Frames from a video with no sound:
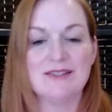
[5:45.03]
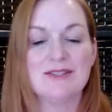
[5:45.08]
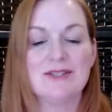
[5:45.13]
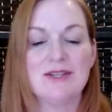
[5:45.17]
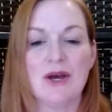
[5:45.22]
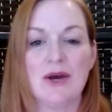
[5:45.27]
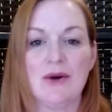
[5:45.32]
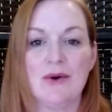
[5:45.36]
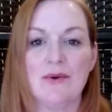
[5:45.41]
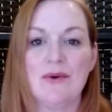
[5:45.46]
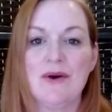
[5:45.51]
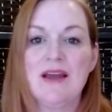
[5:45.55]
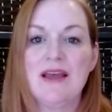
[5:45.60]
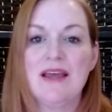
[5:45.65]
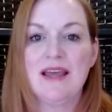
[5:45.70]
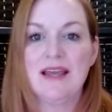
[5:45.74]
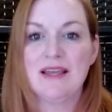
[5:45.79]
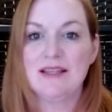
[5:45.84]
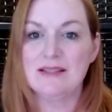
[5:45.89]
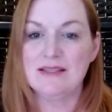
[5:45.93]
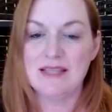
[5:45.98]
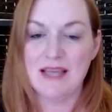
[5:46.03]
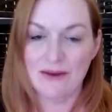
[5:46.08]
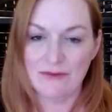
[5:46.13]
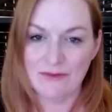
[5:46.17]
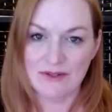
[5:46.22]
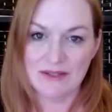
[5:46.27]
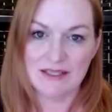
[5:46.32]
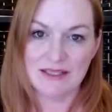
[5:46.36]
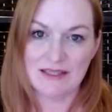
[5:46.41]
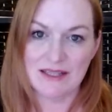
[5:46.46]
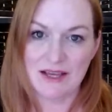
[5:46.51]
So
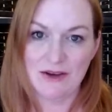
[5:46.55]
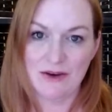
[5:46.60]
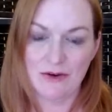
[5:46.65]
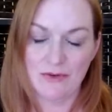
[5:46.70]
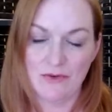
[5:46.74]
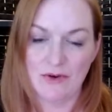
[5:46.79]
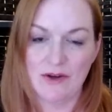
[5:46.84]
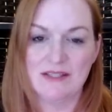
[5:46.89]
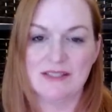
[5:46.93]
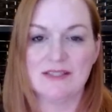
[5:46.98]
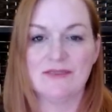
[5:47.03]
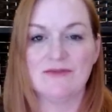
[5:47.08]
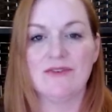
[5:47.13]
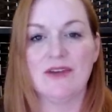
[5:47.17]
definitely let your friends and